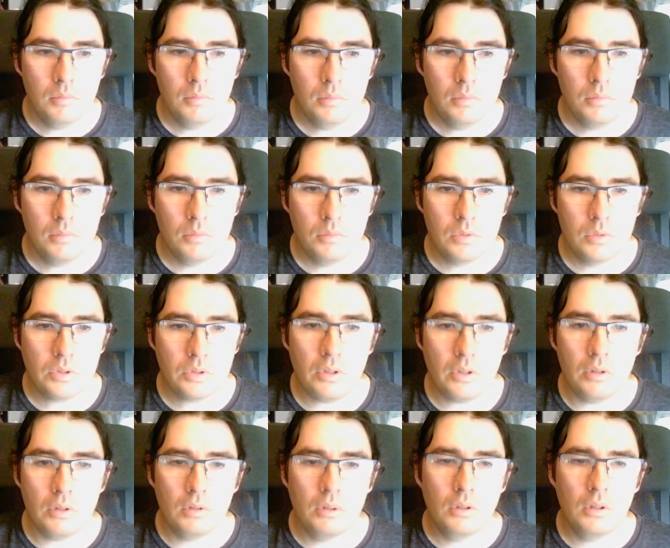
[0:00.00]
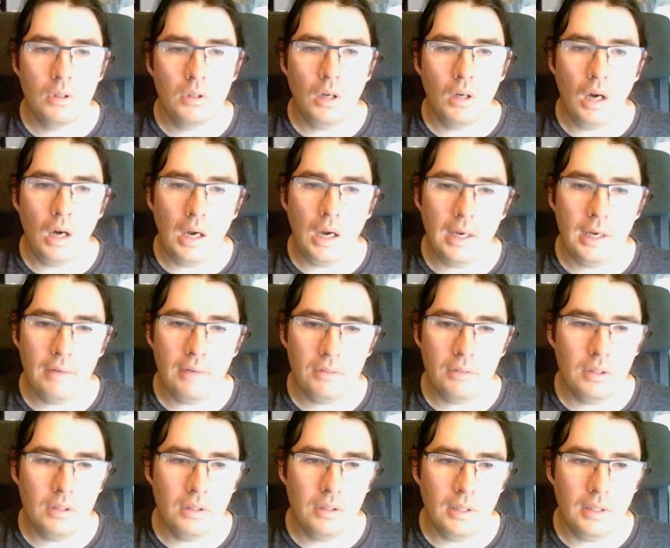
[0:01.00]
So I haven't
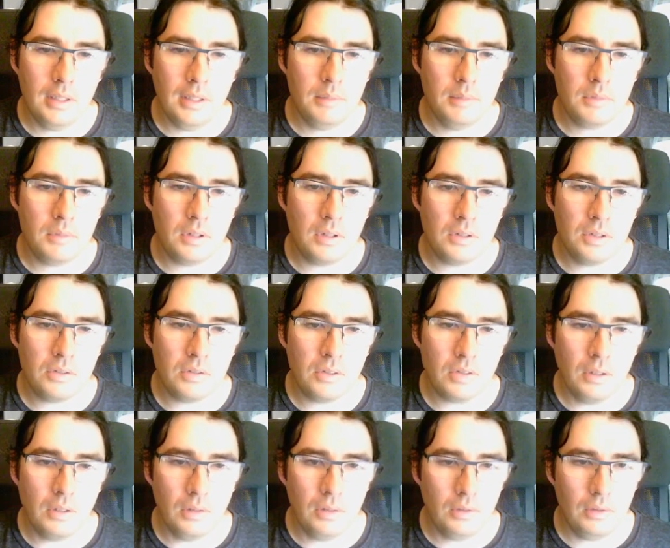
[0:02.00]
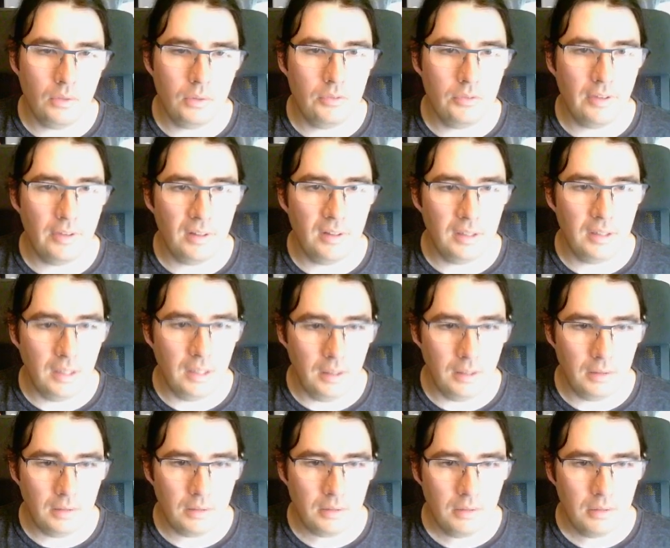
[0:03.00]
named this little fella yet,